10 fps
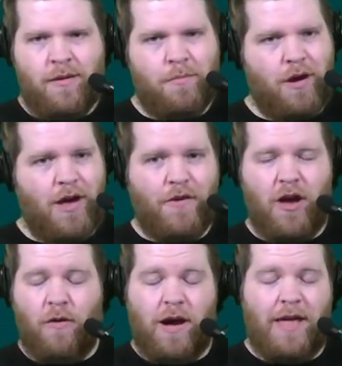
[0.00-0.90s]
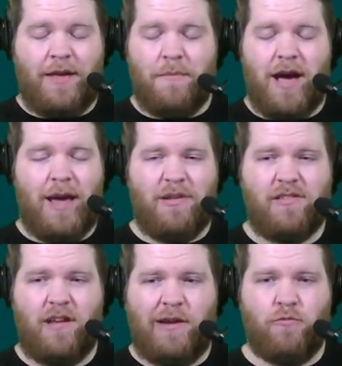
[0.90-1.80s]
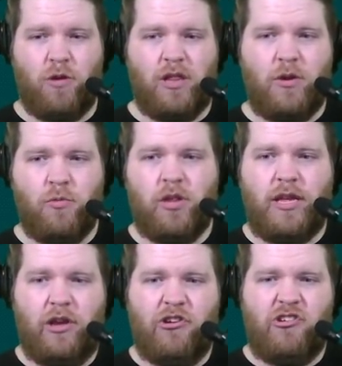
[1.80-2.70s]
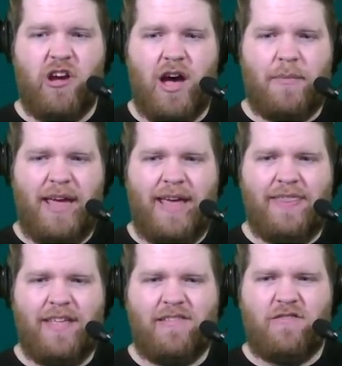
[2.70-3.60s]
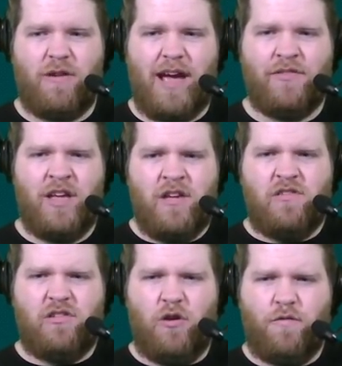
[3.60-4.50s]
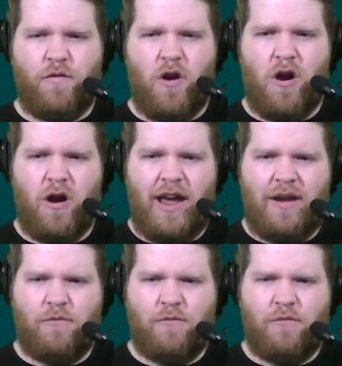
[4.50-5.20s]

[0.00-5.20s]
bravo. I think Miami's done a really, really good job in this draft so far, and